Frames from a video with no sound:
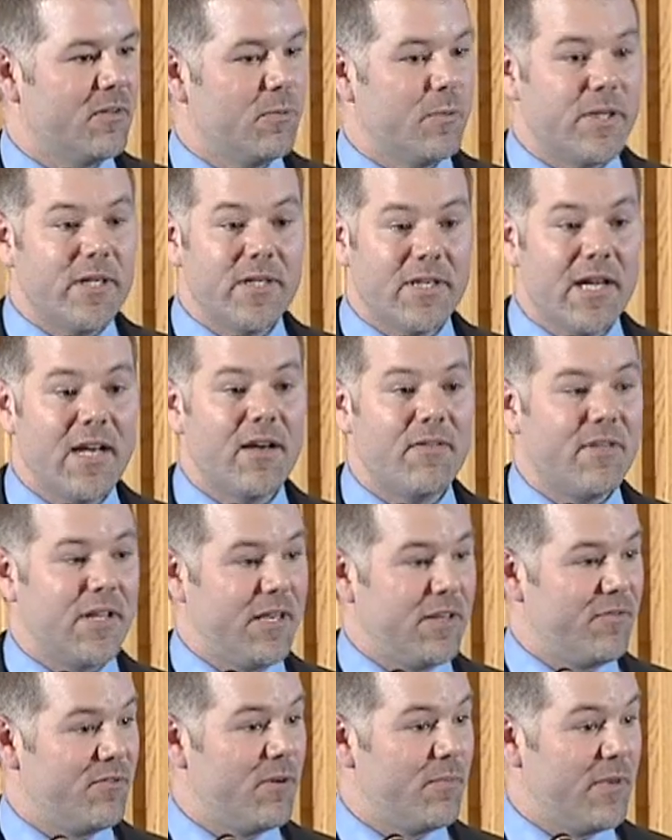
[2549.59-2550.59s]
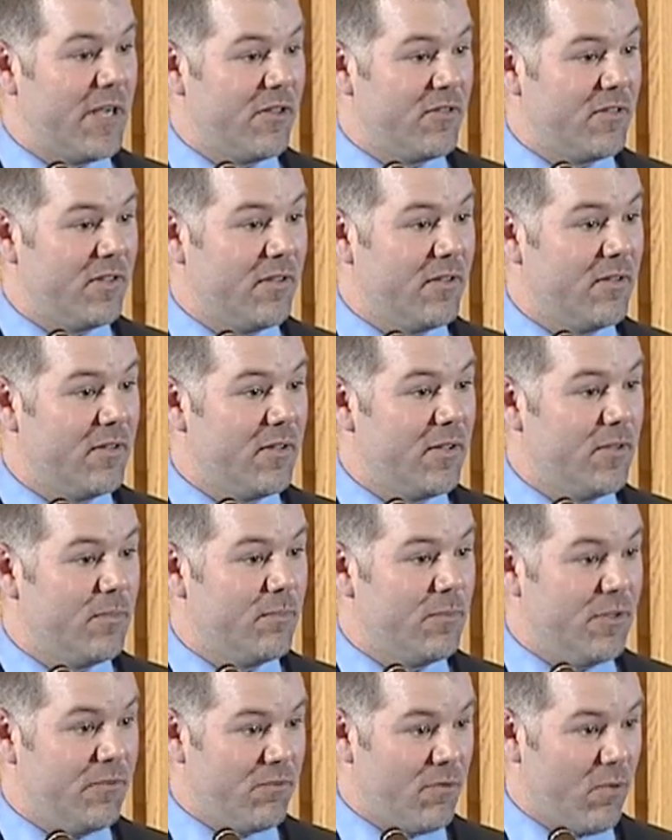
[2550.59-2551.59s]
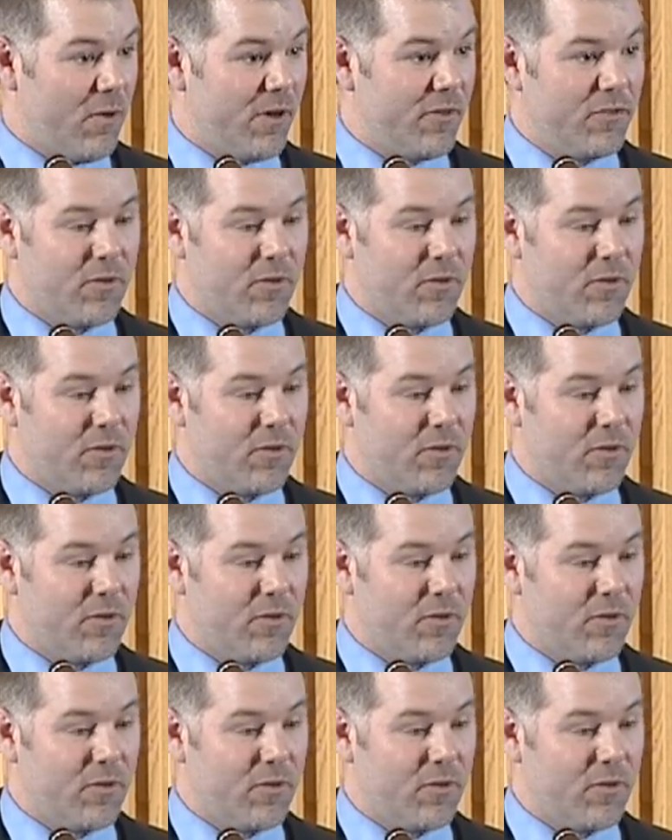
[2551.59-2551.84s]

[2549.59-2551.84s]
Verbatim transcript: We didn't have that information before.